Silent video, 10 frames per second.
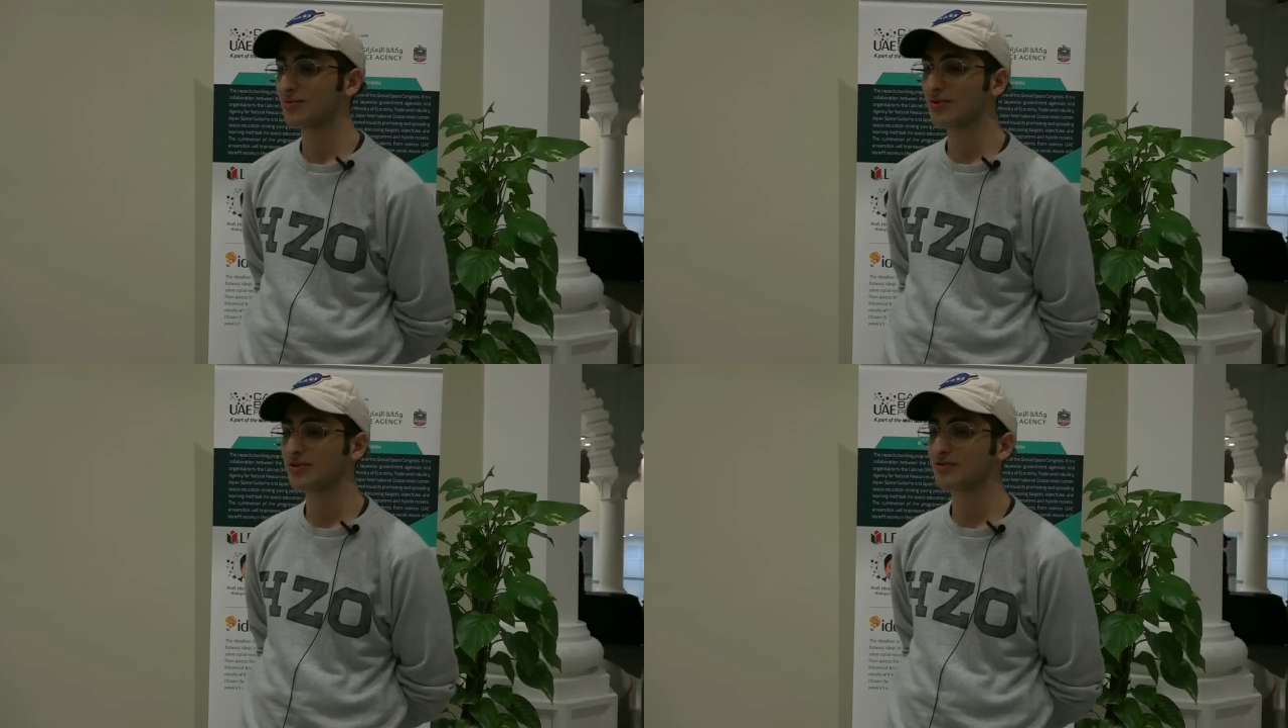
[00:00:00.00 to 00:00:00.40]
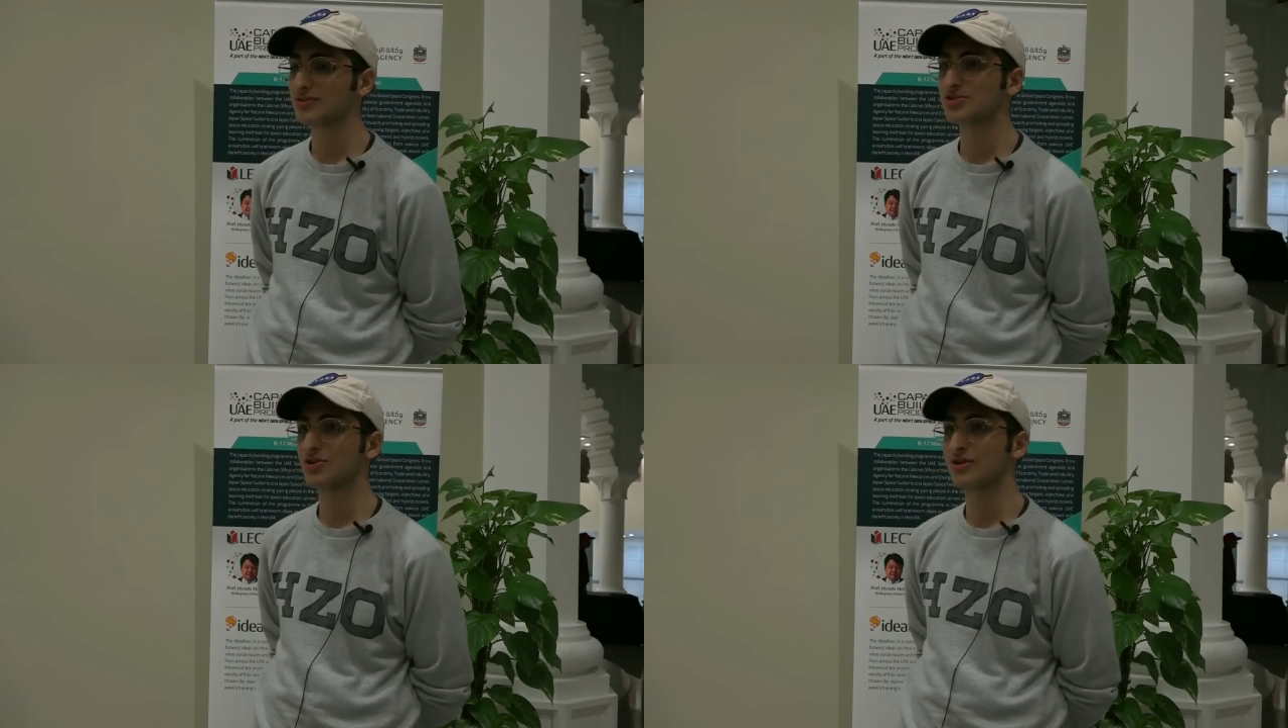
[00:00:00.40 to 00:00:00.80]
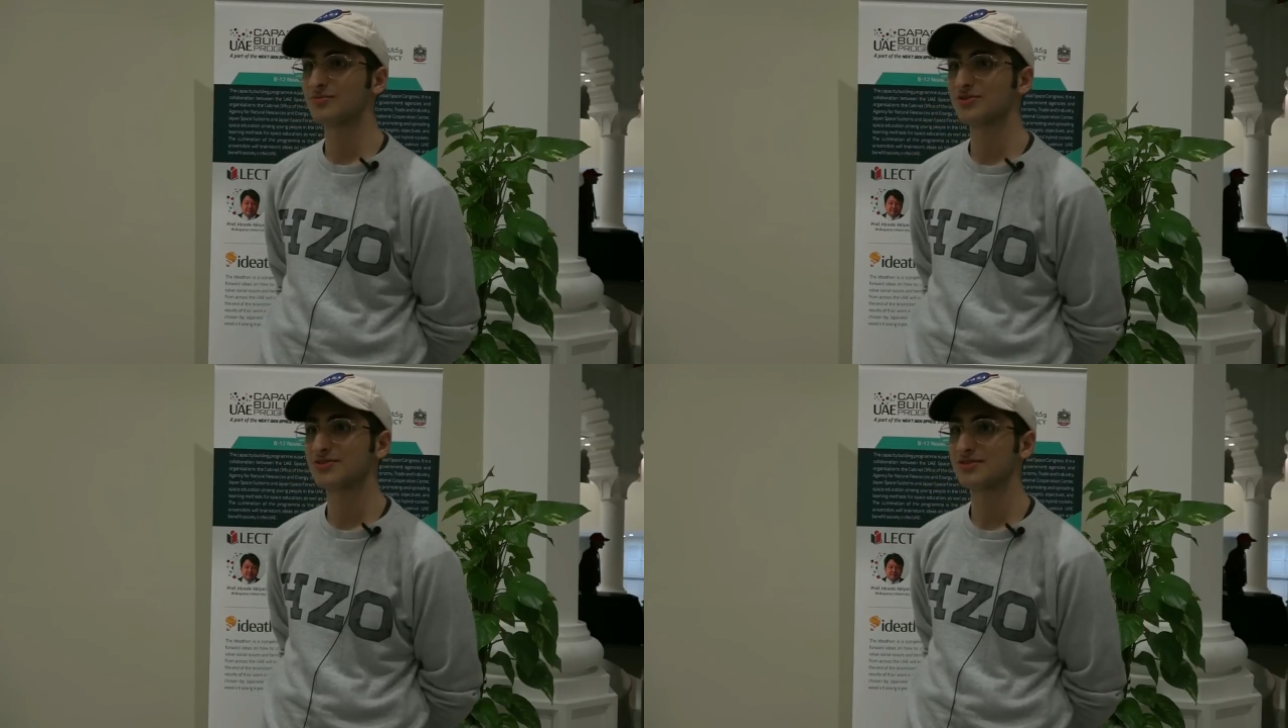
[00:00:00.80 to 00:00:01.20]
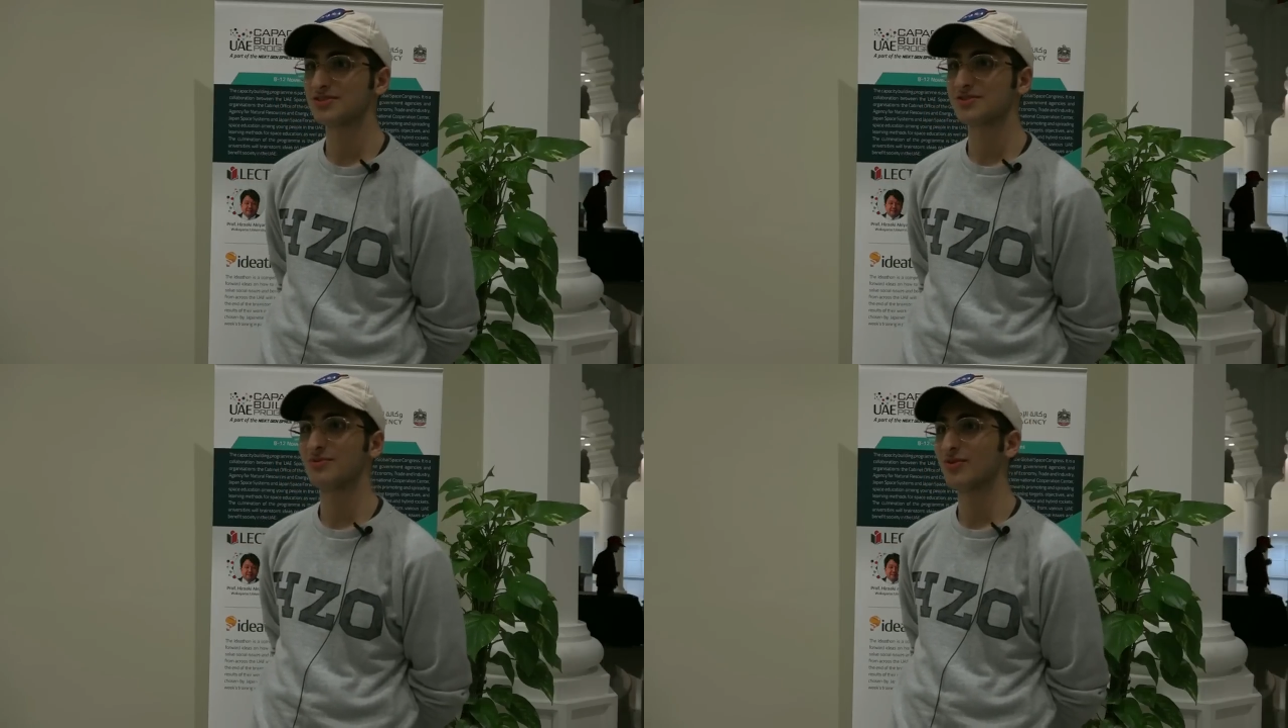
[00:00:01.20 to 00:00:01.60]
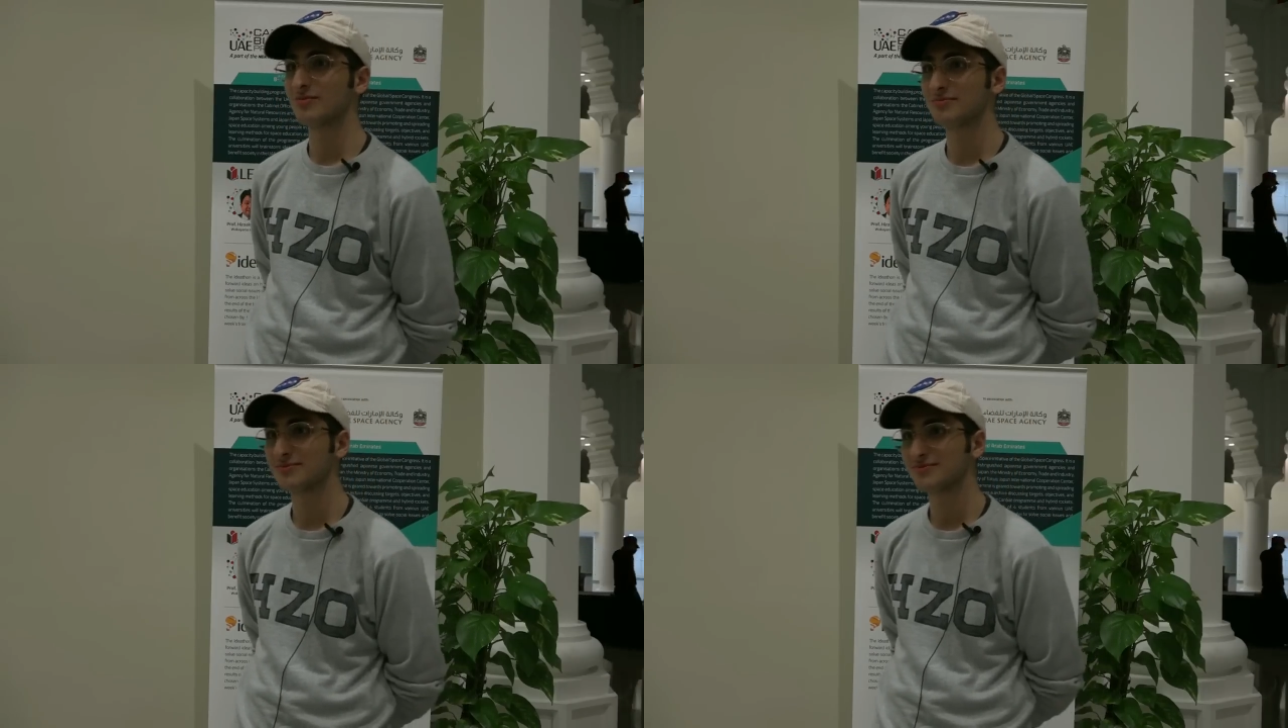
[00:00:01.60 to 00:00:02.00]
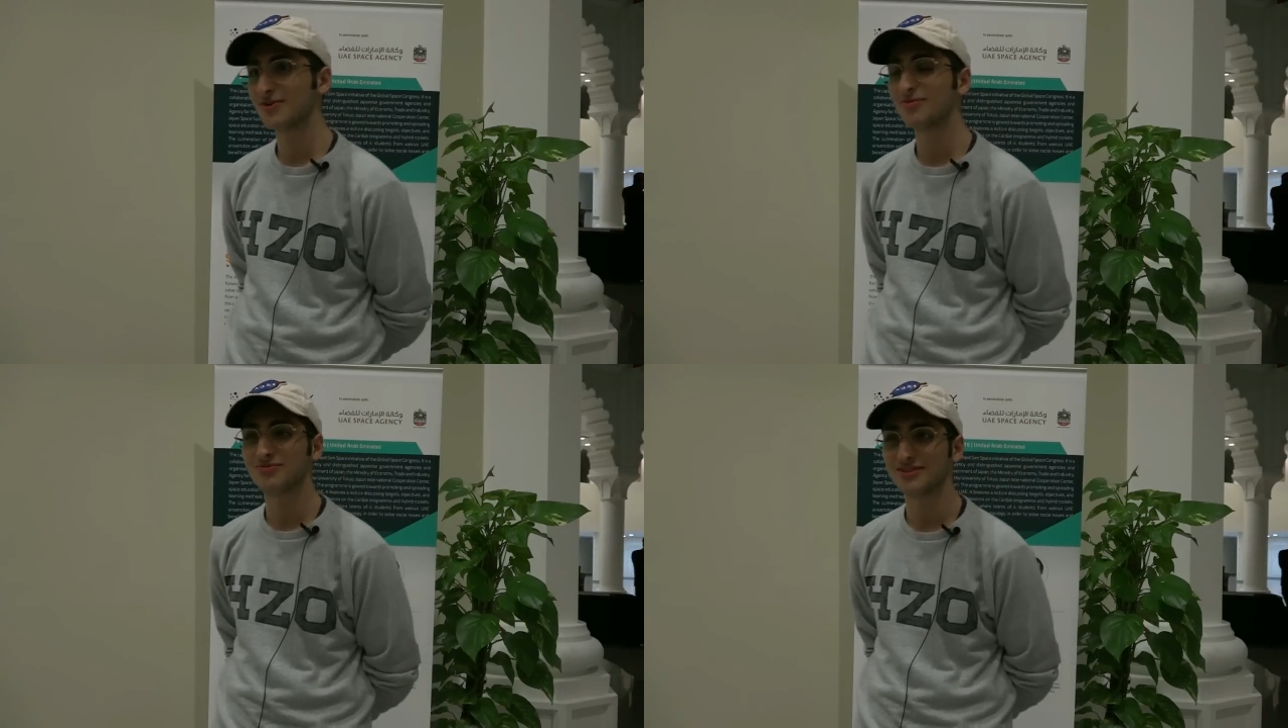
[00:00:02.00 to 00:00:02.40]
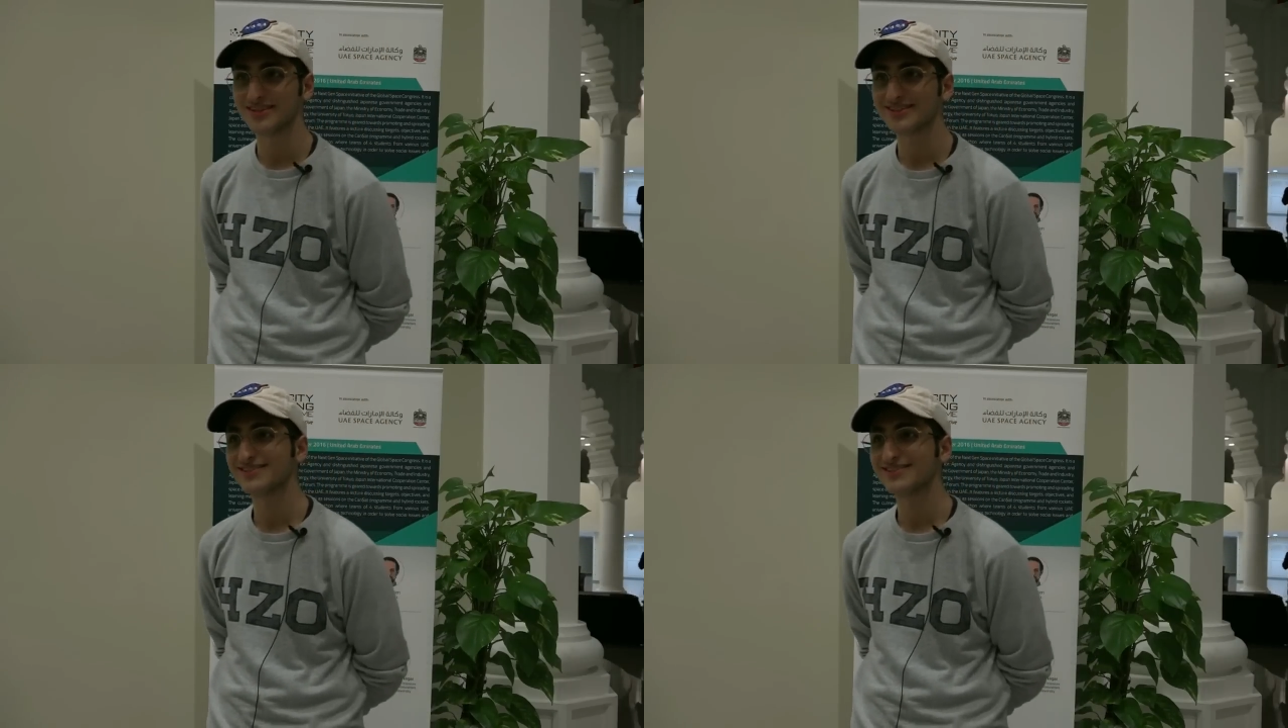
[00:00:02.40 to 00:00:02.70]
world of astronomers just blow up, hopefully.